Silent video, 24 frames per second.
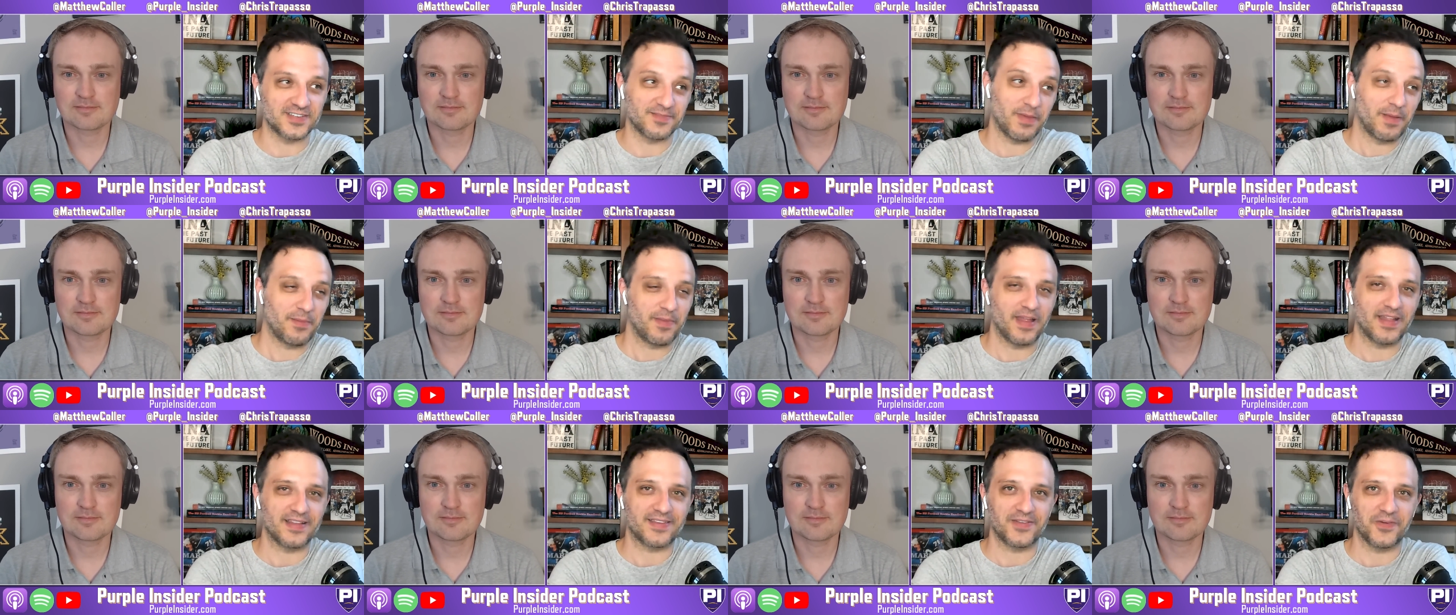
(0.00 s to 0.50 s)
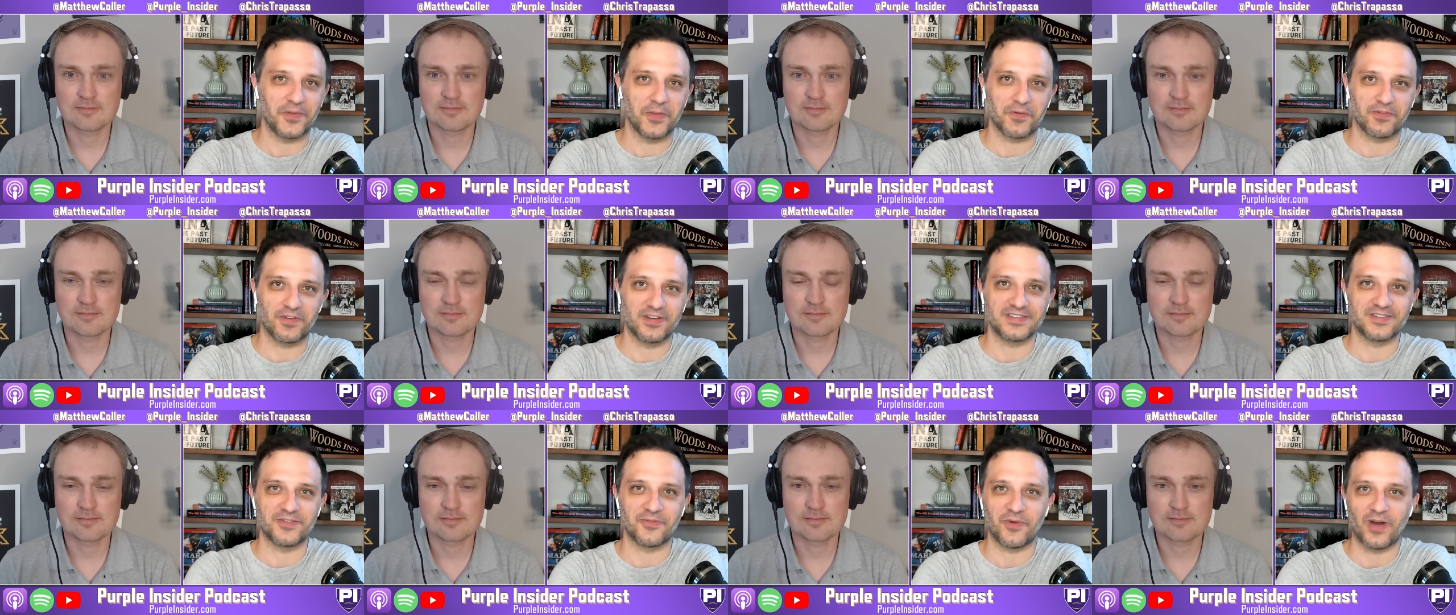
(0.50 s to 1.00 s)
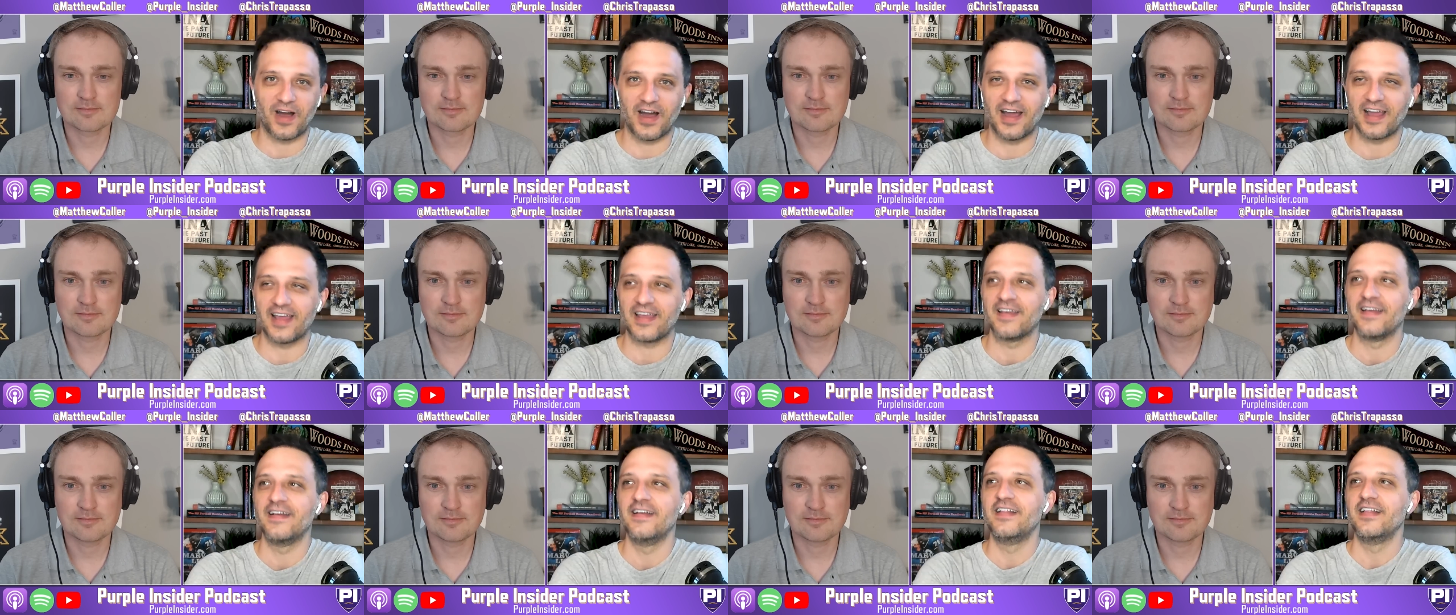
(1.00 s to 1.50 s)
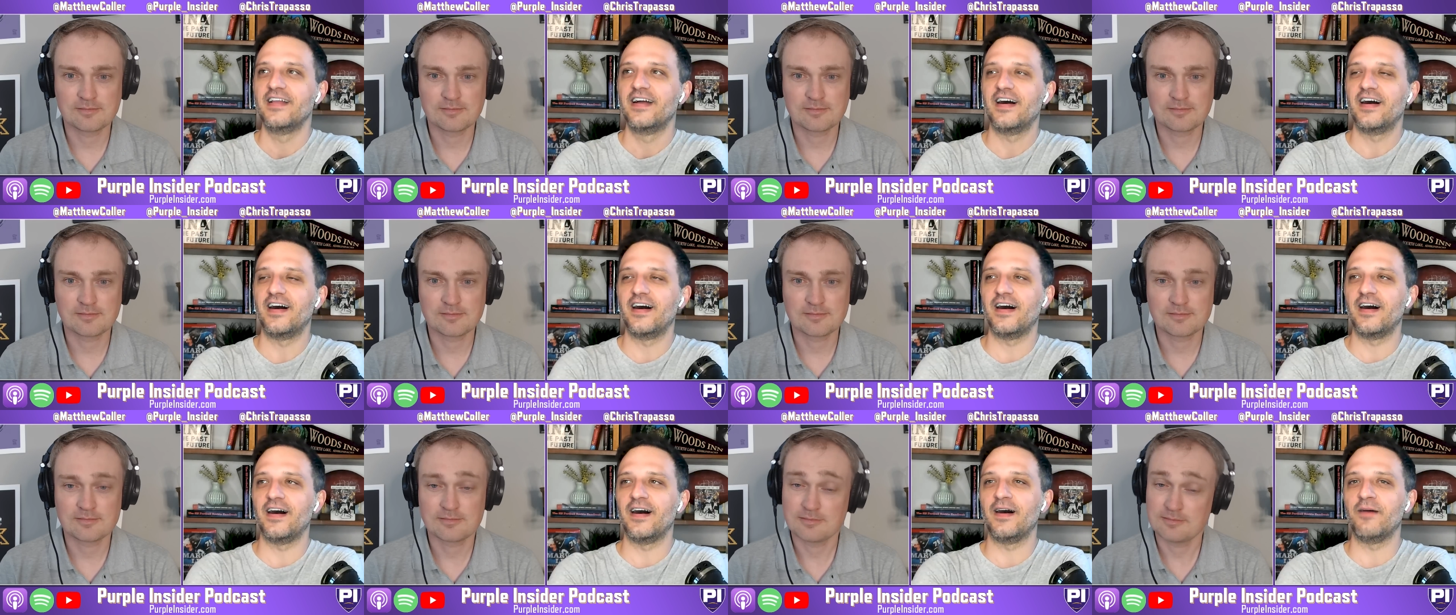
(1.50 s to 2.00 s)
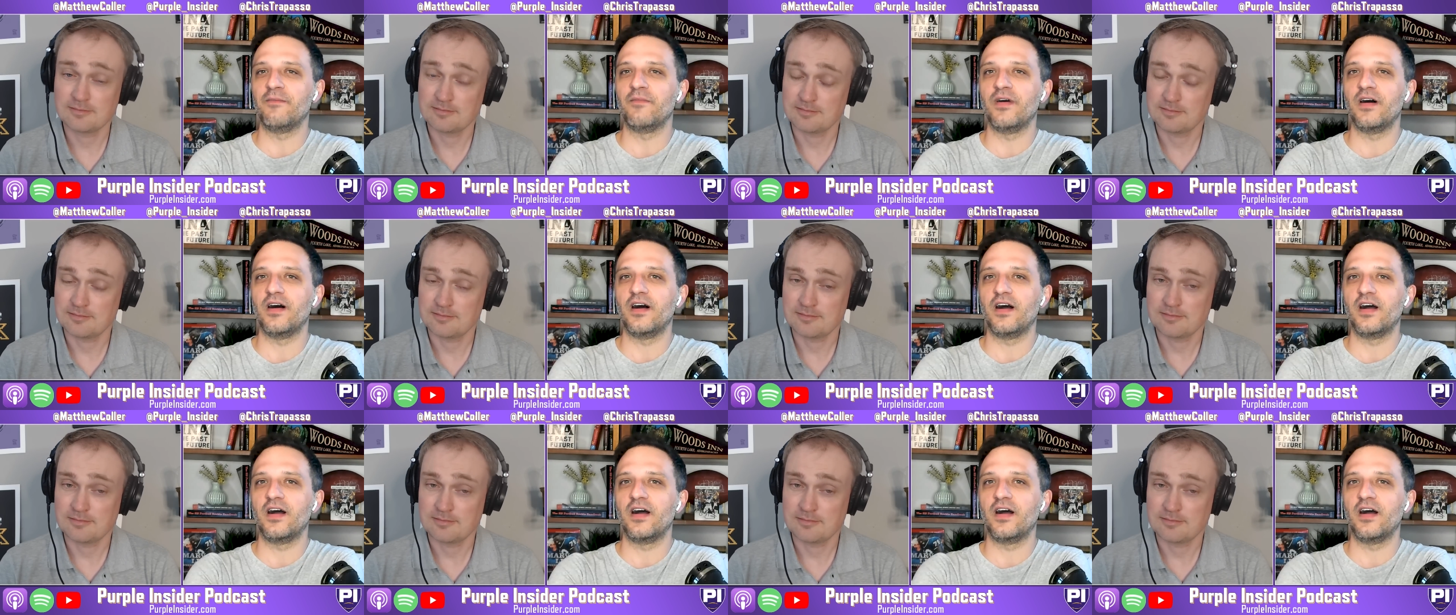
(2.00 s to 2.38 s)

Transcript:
Speaker 1: Maybe that's the only reason why. Um,